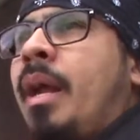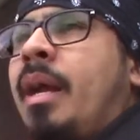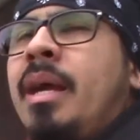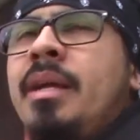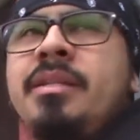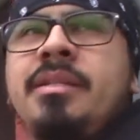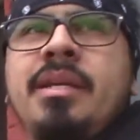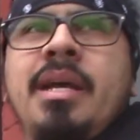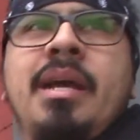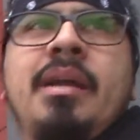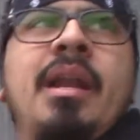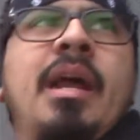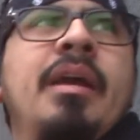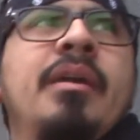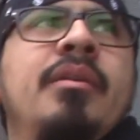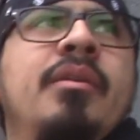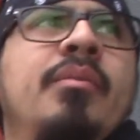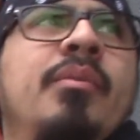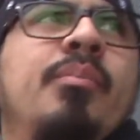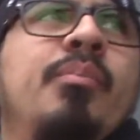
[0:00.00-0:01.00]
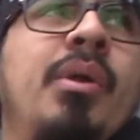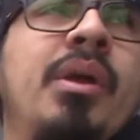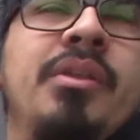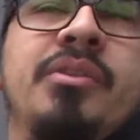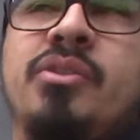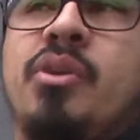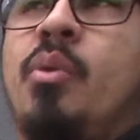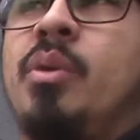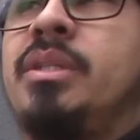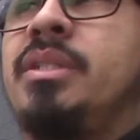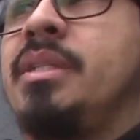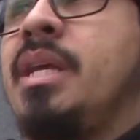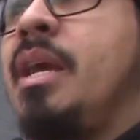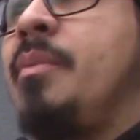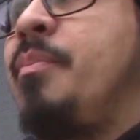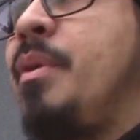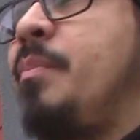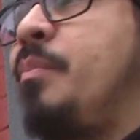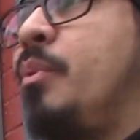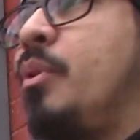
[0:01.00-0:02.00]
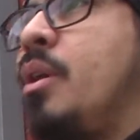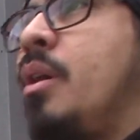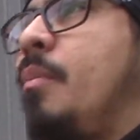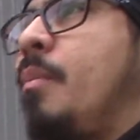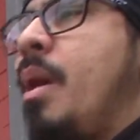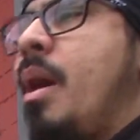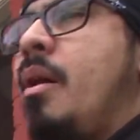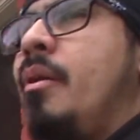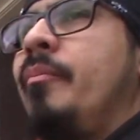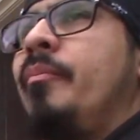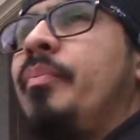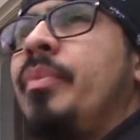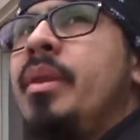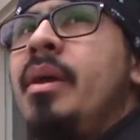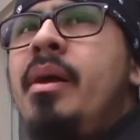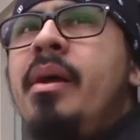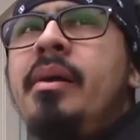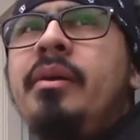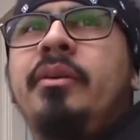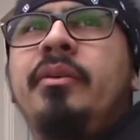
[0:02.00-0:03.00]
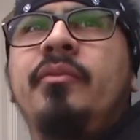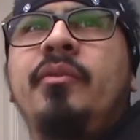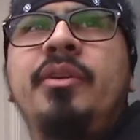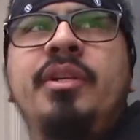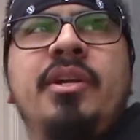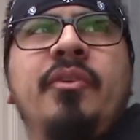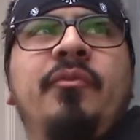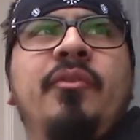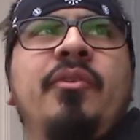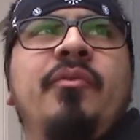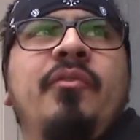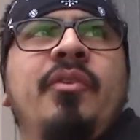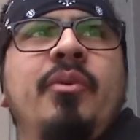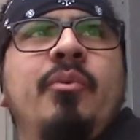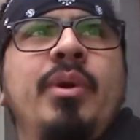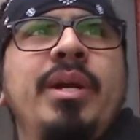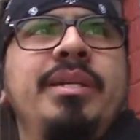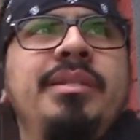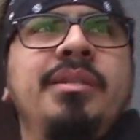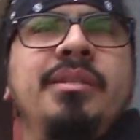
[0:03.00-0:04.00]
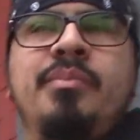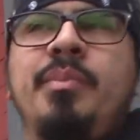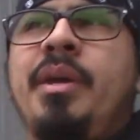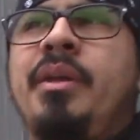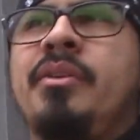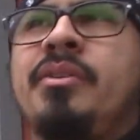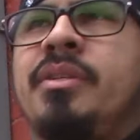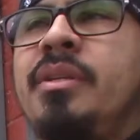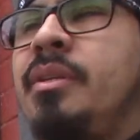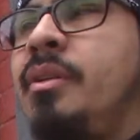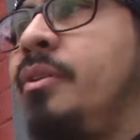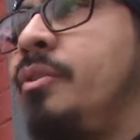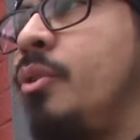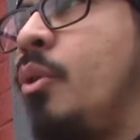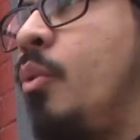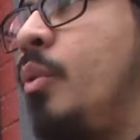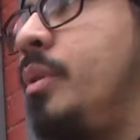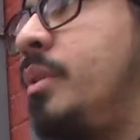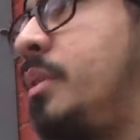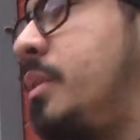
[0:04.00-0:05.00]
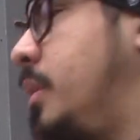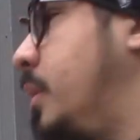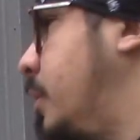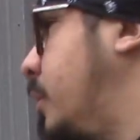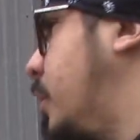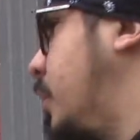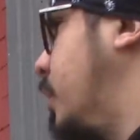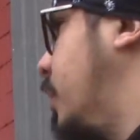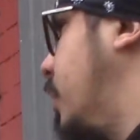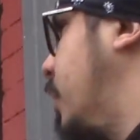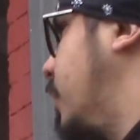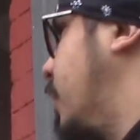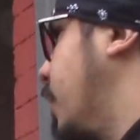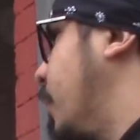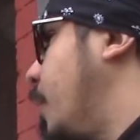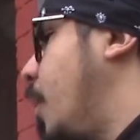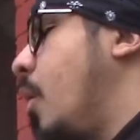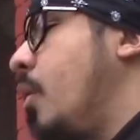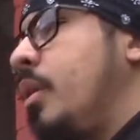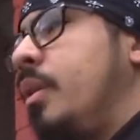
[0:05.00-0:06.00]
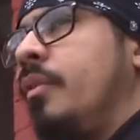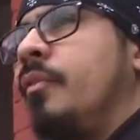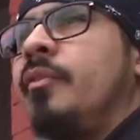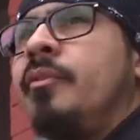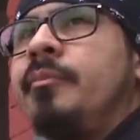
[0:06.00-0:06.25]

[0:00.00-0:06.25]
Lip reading: I said, like brothers always say, people come out for different reasons, man. There's always a motive.